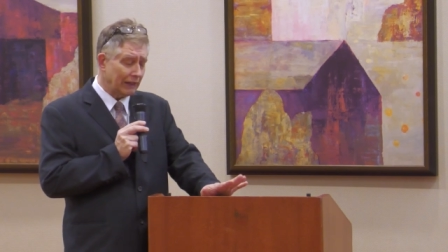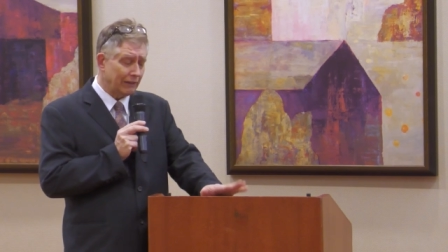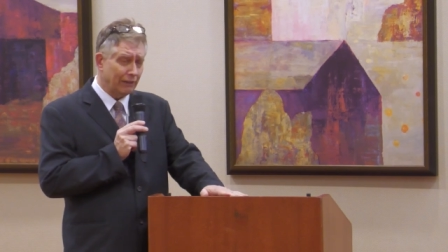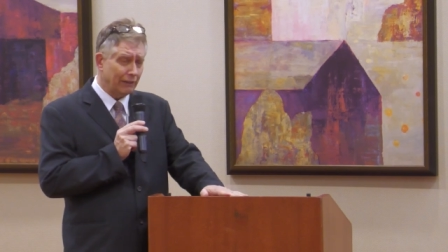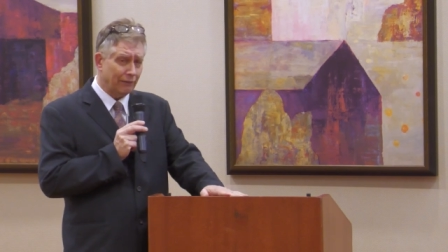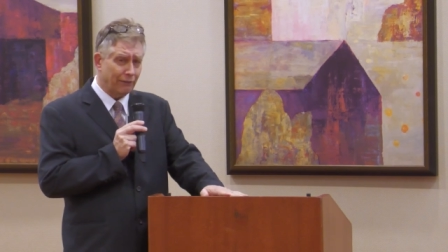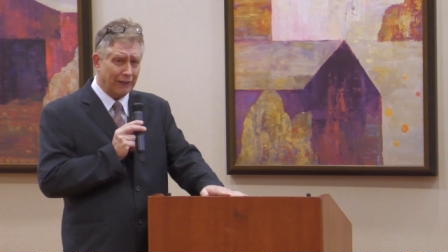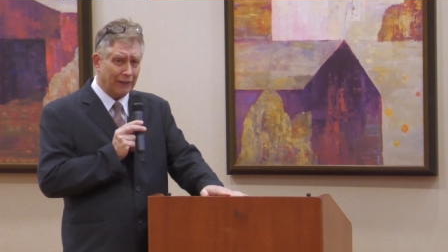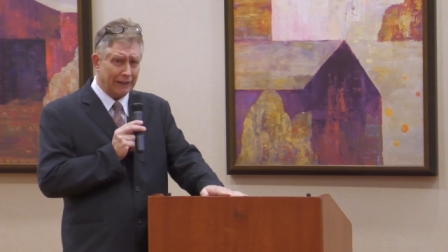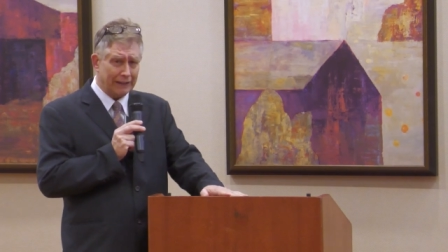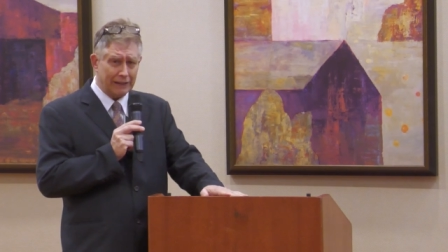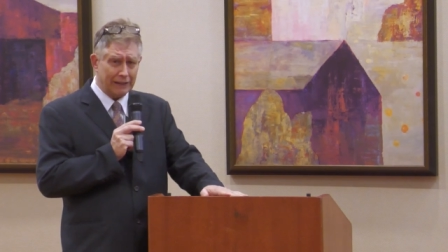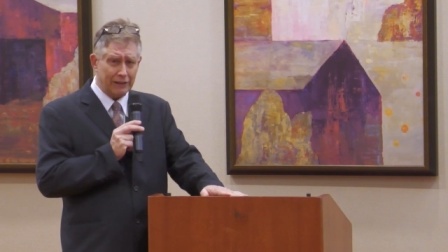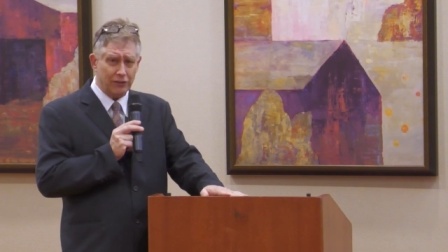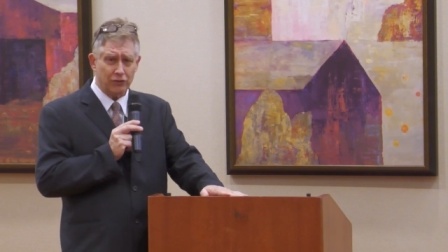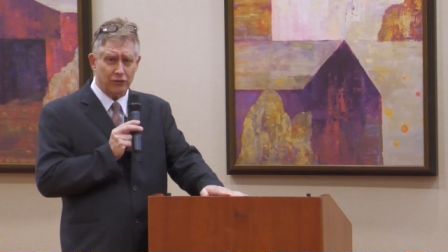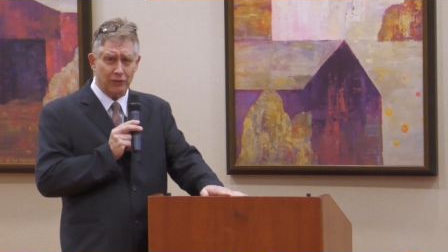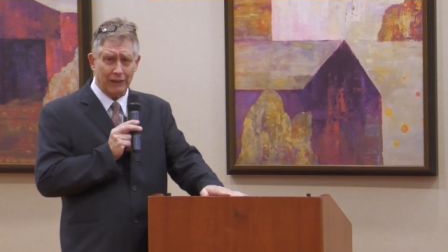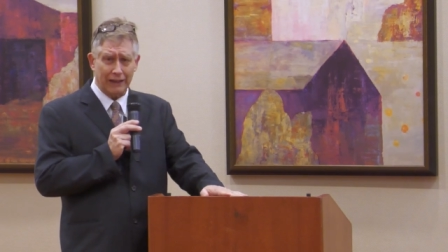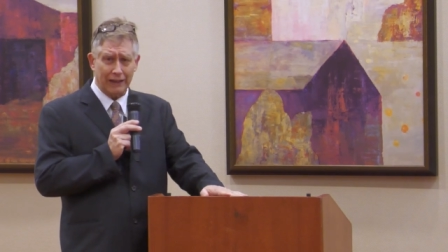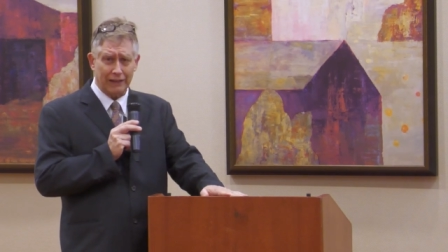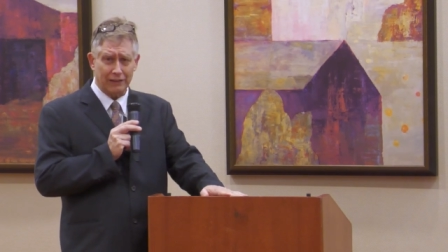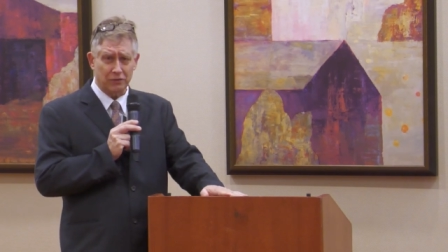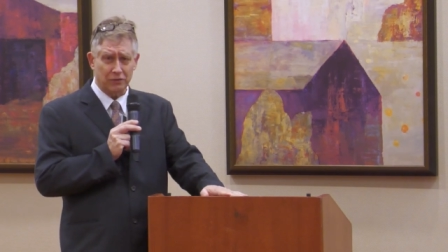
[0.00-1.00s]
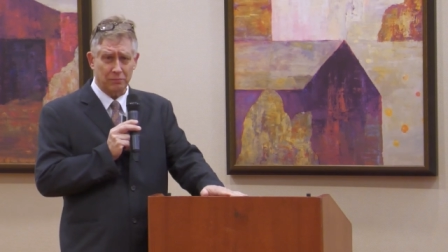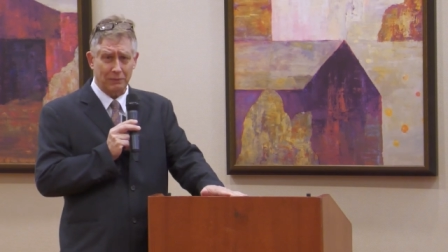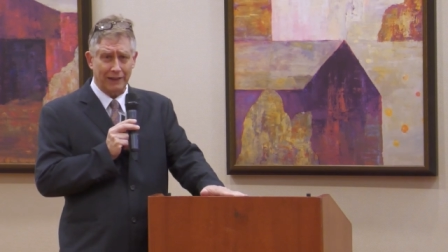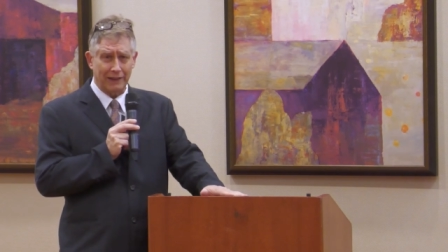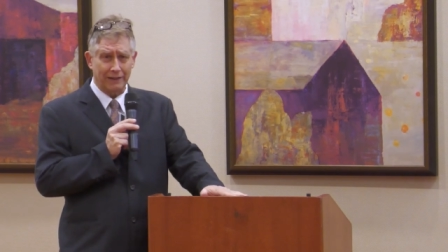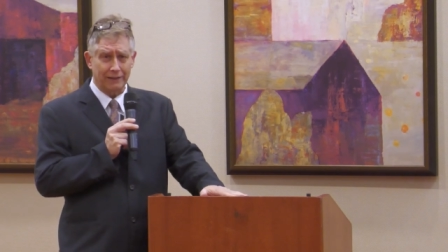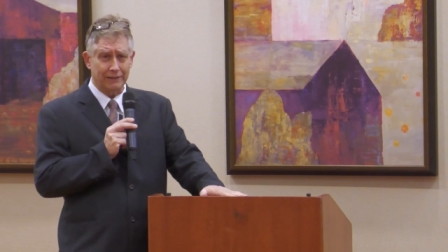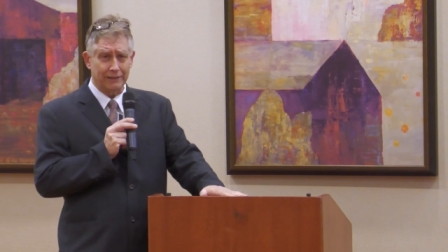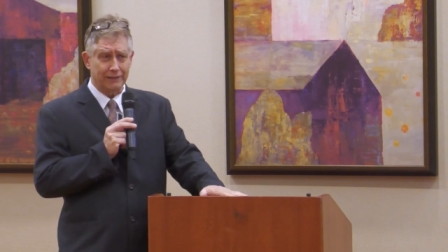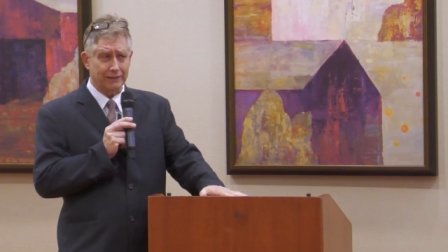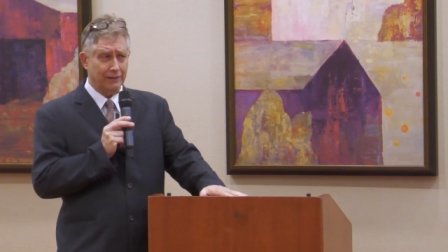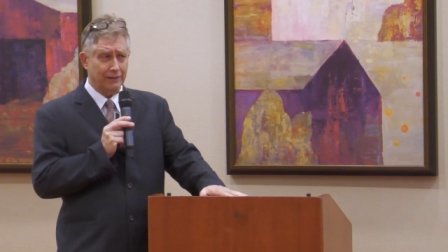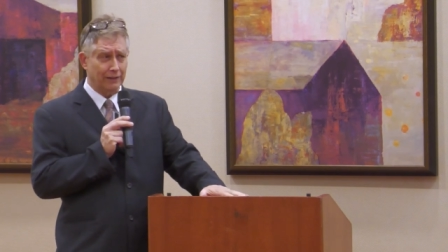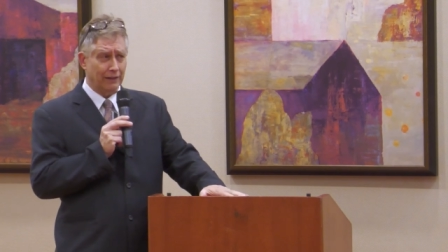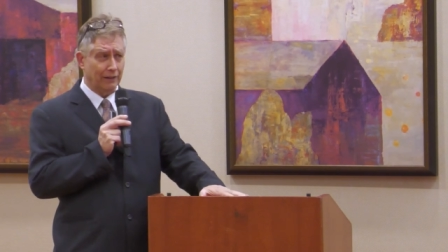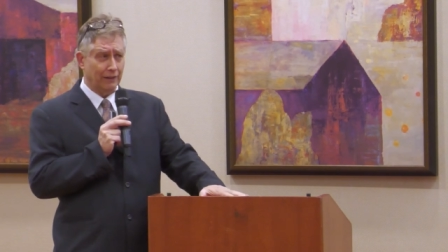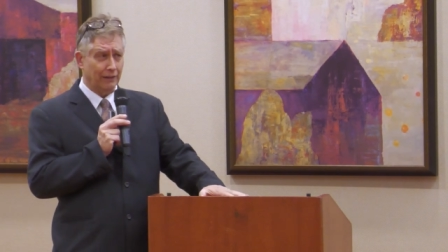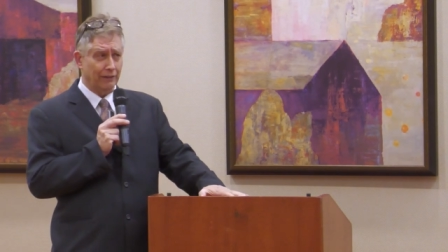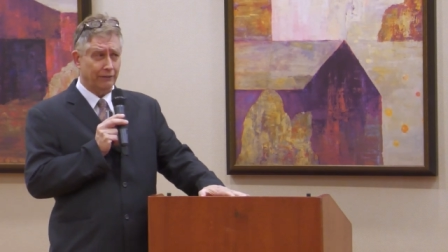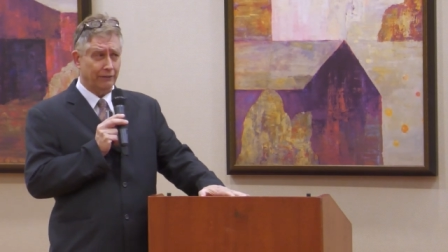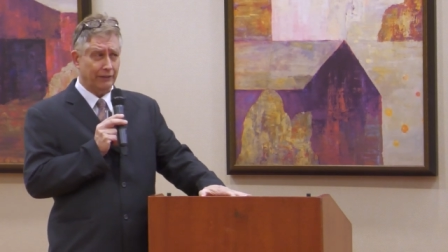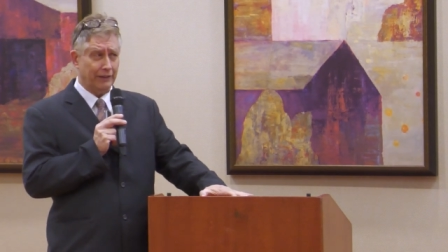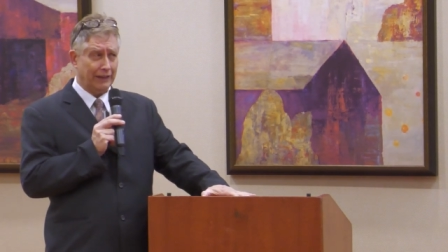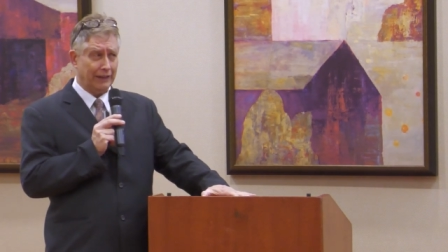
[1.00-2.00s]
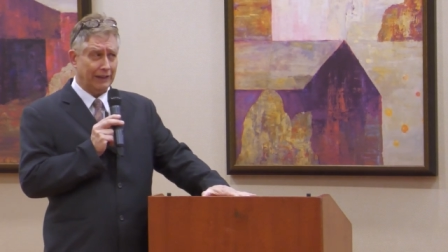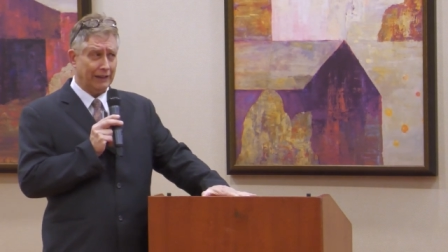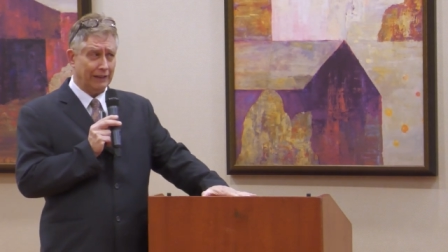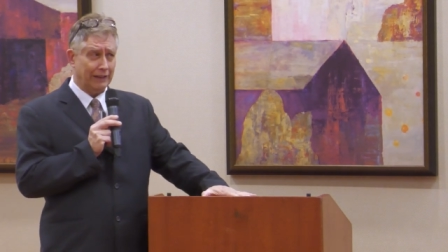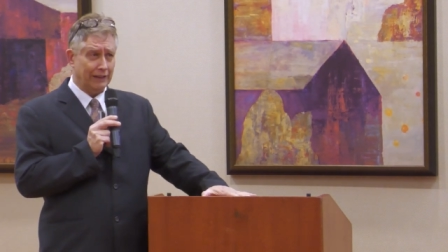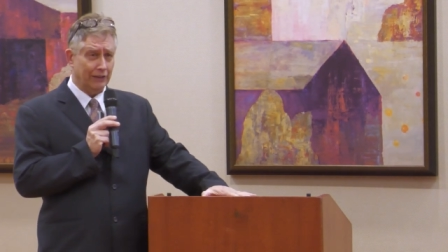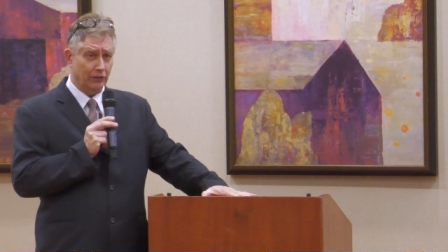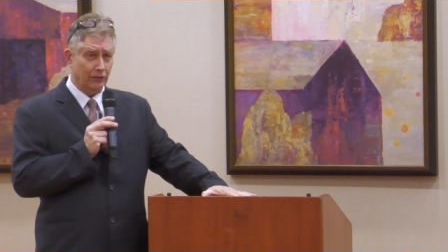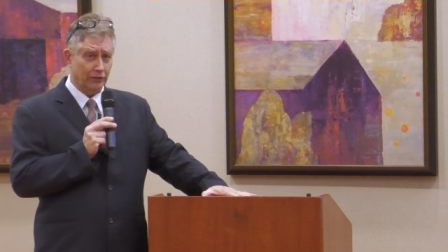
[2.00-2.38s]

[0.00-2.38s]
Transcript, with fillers: The financial aspects of any